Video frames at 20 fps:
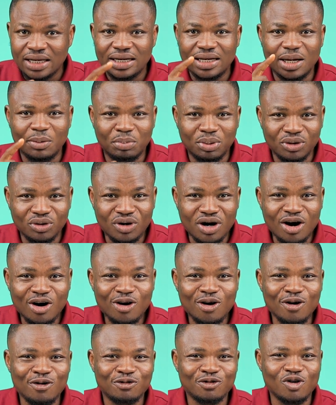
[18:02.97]
The
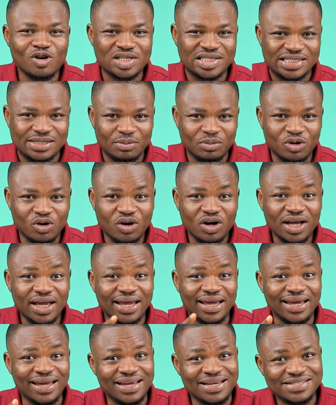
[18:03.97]
plural of osibo
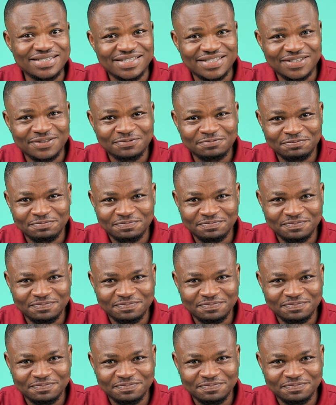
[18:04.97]
is